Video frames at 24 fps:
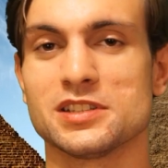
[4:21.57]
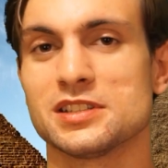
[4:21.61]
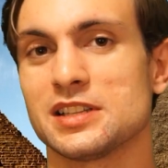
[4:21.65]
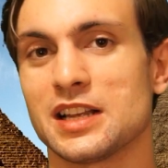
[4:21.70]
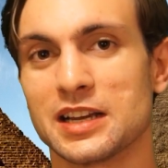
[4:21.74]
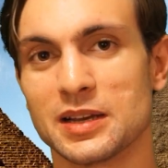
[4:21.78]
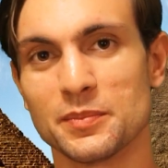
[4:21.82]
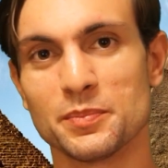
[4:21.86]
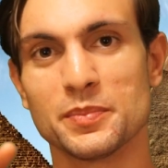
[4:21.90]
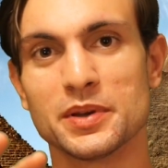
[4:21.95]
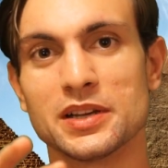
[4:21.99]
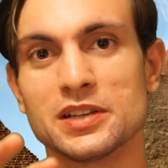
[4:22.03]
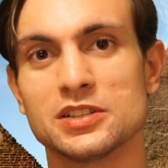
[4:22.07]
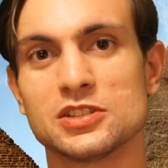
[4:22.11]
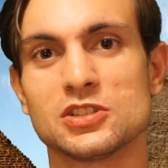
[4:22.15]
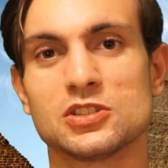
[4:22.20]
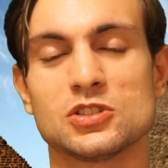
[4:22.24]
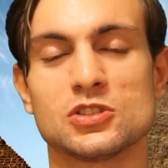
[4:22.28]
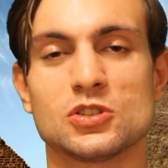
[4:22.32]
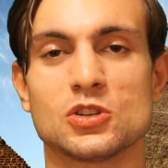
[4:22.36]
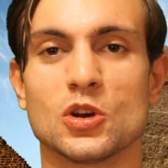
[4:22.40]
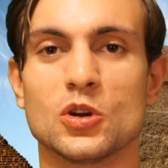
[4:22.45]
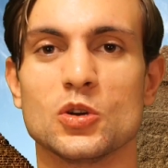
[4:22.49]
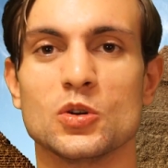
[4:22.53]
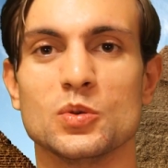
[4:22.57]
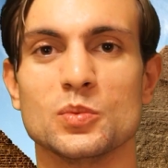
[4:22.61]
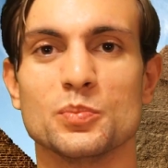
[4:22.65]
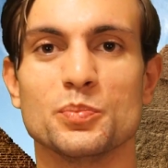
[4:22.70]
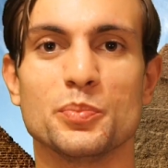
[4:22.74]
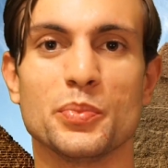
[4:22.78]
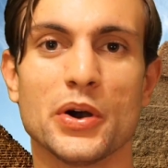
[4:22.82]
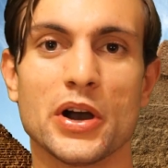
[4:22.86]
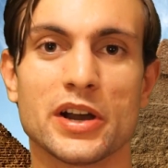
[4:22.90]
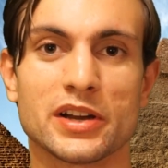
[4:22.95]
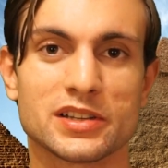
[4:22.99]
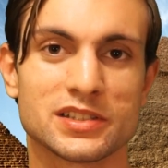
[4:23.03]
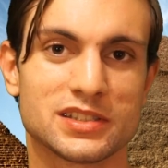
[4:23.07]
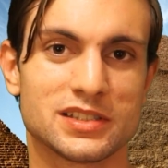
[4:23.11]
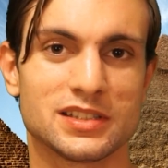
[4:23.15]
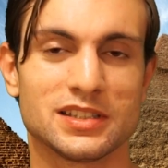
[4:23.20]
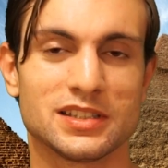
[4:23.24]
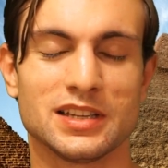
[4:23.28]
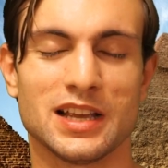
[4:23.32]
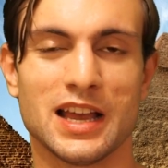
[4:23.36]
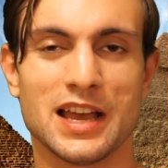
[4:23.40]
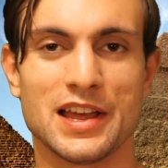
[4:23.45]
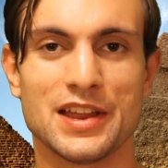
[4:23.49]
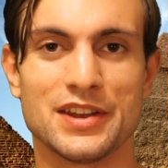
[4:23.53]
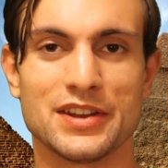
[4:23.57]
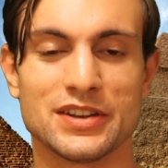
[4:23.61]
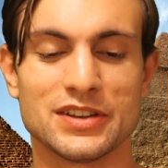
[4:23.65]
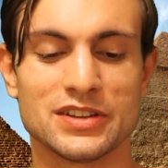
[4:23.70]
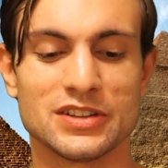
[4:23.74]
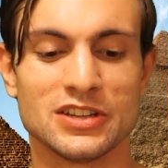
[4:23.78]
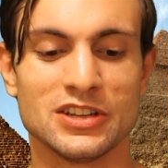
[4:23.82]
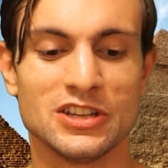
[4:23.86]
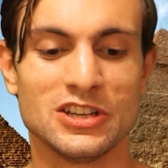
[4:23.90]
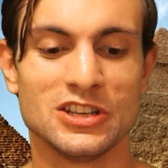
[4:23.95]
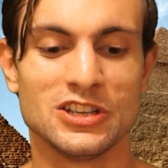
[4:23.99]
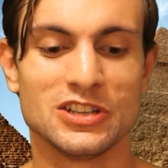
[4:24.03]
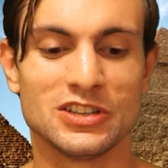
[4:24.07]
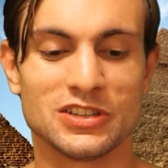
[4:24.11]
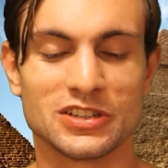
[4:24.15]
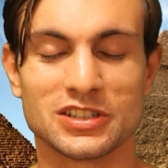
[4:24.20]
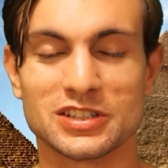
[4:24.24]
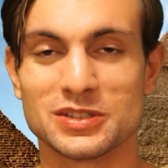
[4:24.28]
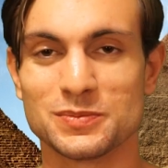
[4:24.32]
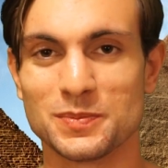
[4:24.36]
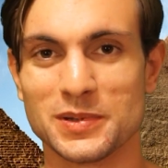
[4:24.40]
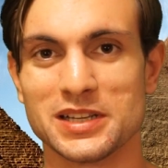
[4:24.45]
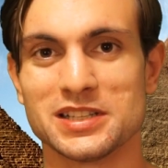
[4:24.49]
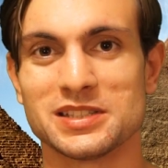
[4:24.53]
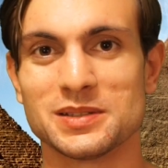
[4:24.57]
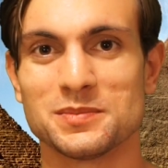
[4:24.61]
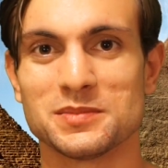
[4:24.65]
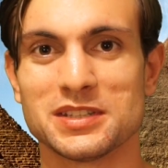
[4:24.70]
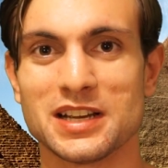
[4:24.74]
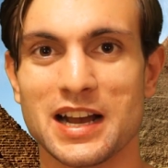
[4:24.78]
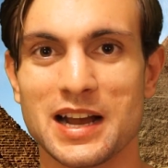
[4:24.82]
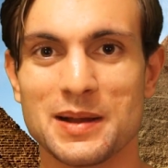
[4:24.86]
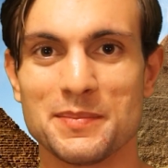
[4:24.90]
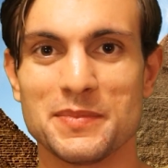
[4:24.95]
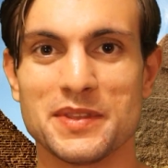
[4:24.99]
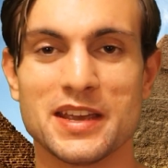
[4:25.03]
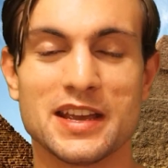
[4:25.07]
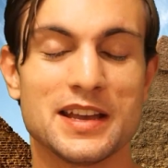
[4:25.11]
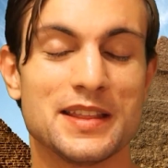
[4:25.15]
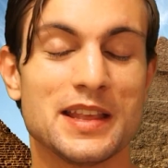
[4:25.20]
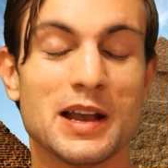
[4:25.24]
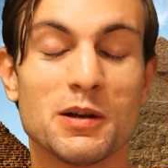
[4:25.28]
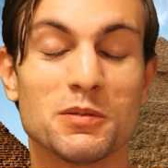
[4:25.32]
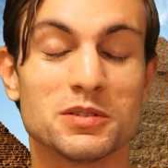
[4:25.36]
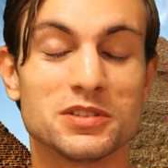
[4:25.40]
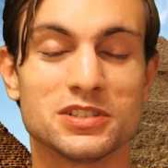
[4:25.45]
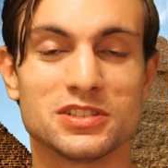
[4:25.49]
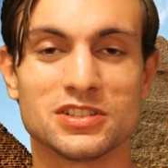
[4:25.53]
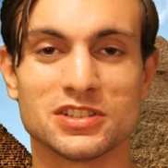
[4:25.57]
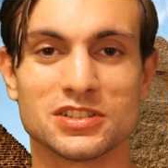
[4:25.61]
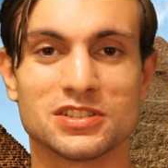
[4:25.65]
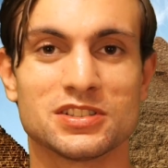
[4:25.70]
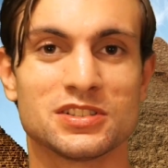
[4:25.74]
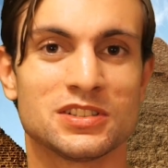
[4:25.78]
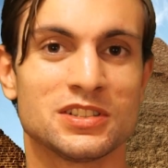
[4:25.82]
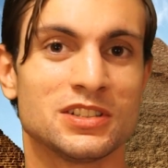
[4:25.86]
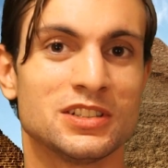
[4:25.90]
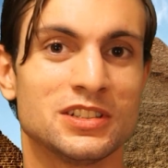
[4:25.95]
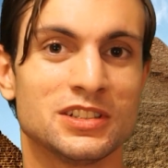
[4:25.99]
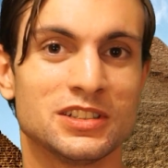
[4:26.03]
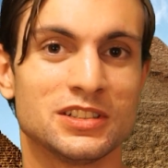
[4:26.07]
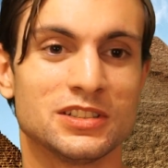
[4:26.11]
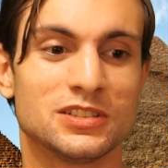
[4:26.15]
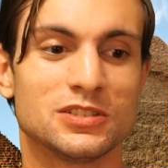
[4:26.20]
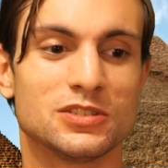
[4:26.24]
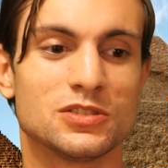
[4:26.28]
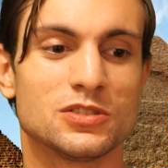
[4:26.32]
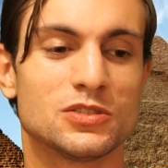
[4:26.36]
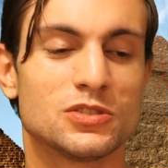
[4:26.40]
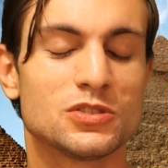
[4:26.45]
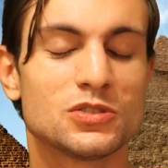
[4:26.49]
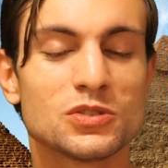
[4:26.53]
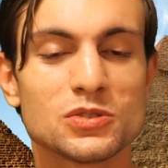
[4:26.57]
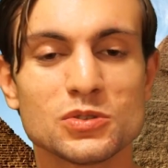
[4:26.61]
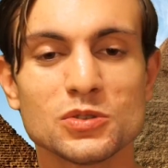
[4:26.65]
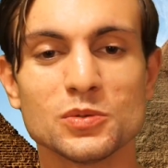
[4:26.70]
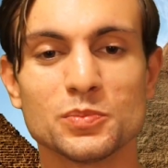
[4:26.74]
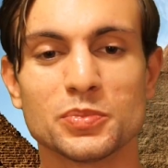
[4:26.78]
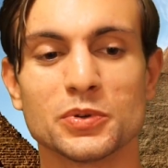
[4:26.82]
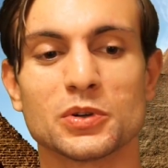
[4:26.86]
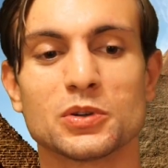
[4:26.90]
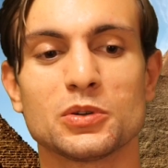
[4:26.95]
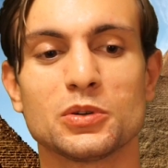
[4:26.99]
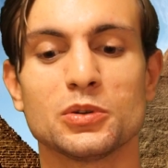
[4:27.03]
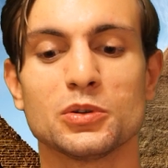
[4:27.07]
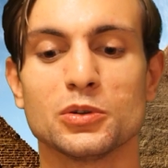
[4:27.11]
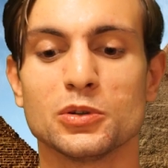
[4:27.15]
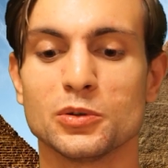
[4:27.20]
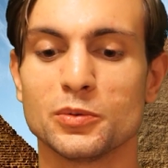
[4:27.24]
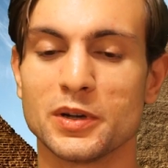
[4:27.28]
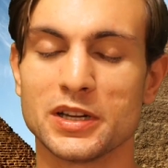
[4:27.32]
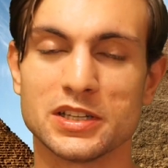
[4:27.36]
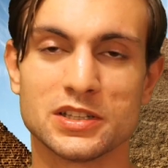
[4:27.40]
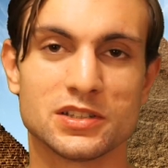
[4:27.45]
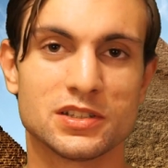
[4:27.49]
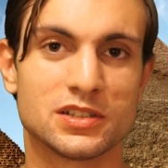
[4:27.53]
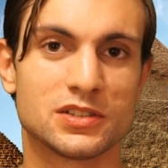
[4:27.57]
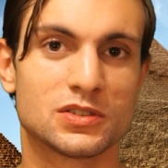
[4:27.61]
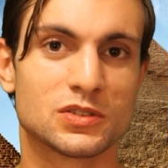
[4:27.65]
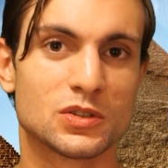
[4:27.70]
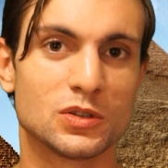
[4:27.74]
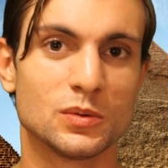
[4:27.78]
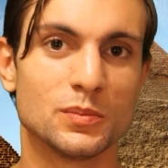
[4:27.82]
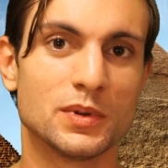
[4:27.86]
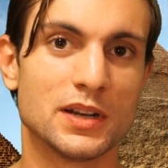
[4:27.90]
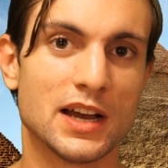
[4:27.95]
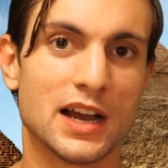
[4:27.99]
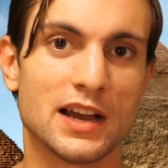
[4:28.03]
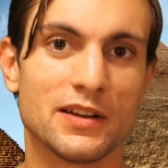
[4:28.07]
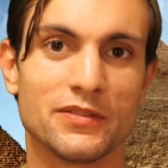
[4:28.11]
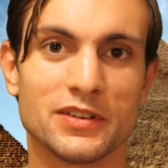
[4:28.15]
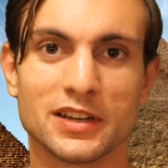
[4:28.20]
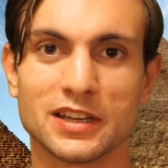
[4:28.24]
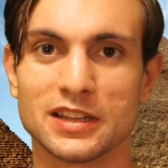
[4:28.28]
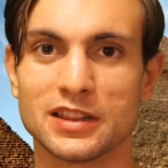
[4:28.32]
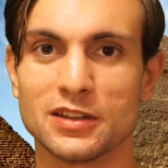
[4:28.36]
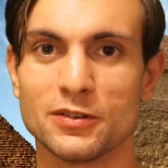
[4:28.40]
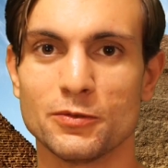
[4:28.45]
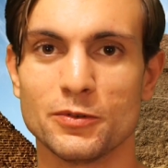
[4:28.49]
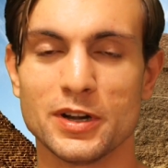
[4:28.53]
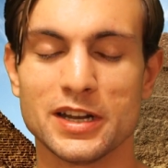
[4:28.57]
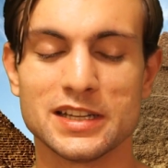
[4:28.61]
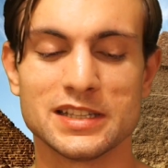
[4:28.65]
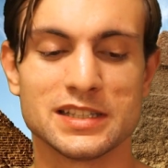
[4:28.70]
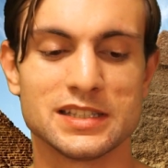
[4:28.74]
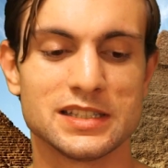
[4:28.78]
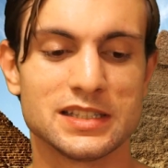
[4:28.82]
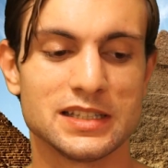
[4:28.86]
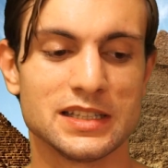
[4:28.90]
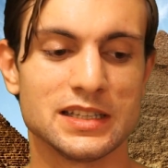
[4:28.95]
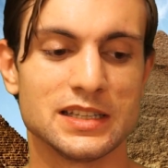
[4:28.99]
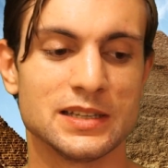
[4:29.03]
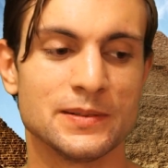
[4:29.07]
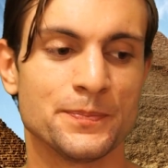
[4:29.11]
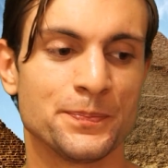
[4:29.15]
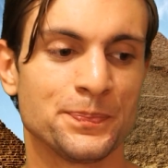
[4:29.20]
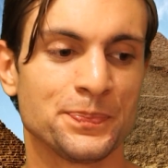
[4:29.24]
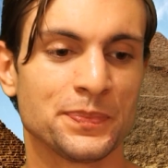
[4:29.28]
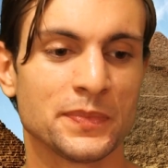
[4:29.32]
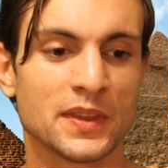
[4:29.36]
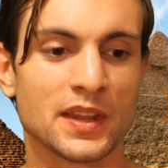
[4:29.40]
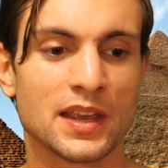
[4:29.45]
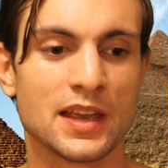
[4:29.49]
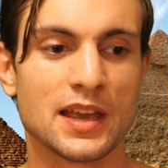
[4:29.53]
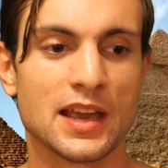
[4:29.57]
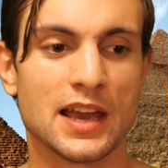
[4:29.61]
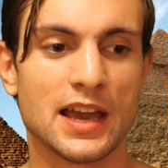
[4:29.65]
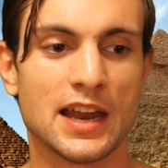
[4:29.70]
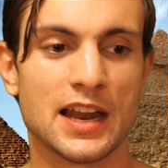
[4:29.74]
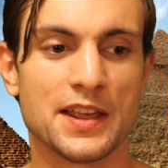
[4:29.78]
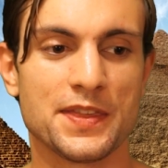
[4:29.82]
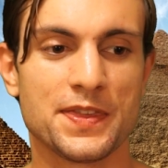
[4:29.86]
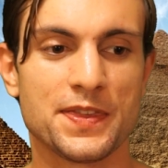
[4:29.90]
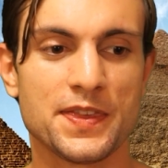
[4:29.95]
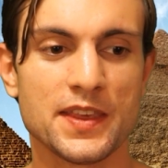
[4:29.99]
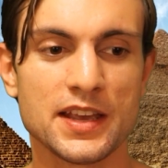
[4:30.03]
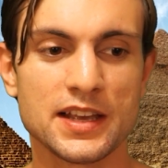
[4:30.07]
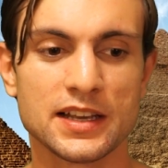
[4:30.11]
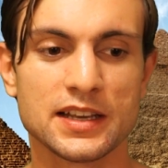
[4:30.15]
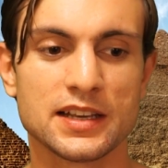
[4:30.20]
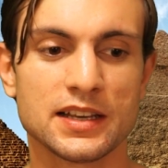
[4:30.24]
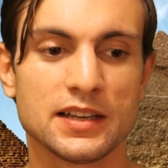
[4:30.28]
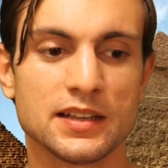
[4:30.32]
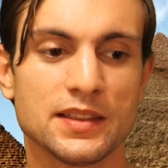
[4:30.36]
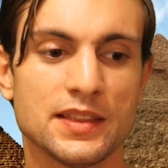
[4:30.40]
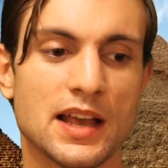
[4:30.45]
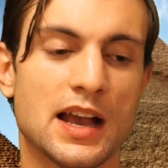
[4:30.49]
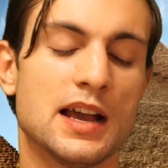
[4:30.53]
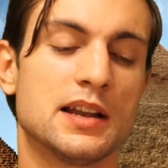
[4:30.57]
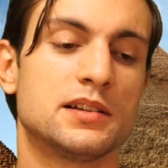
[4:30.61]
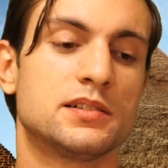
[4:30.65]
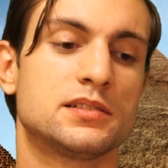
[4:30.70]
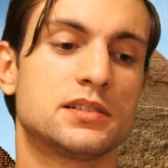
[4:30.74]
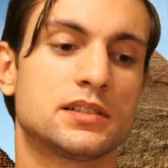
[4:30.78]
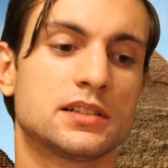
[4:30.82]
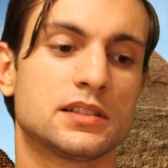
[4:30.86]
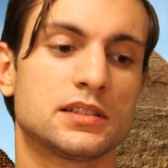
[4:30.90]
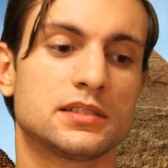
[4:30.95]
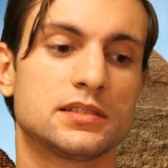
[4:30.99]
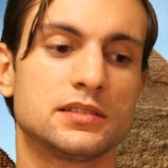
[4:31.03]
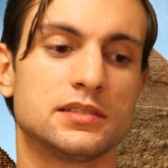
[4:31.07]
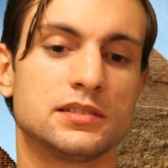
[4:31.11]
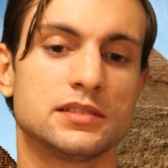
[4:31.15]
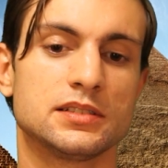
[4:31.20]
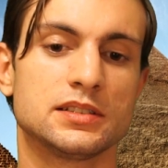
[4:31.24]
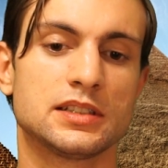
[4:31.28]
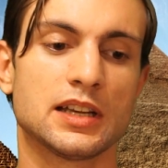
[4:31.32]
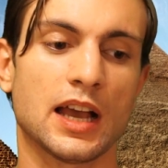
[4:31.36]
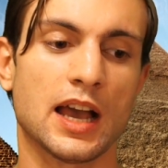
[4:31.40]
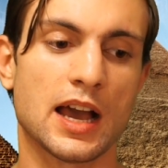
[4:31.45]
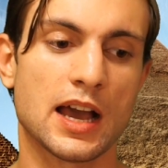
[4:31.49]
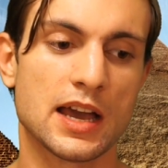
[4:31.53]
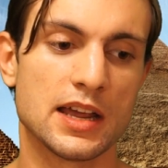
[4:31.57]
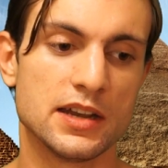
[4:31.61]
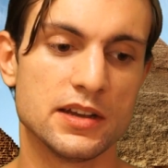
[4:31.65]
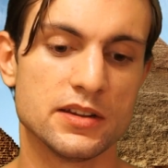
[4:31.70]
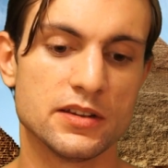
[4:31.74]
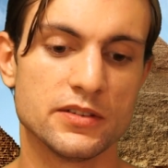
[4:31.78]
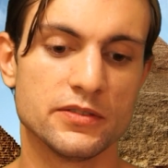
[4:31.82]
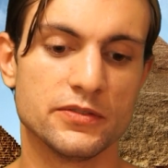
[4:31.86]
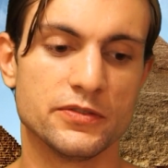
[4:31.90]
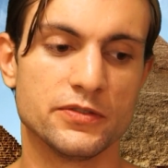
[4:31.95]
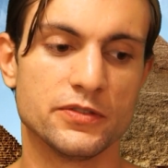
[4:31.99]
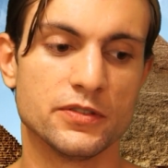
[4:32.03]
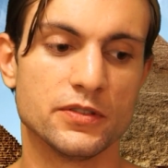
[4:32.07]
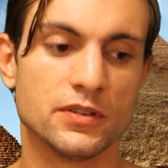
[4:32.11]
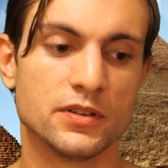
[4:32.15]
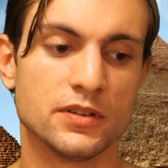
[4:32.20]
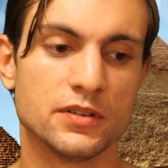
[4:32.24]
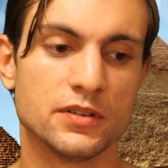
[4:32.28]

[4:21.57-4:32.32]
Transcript: It's like a big stone box, and you could spend some time there. And that was just super cool. Went scuba diving in the Red Sea, and I think that kind of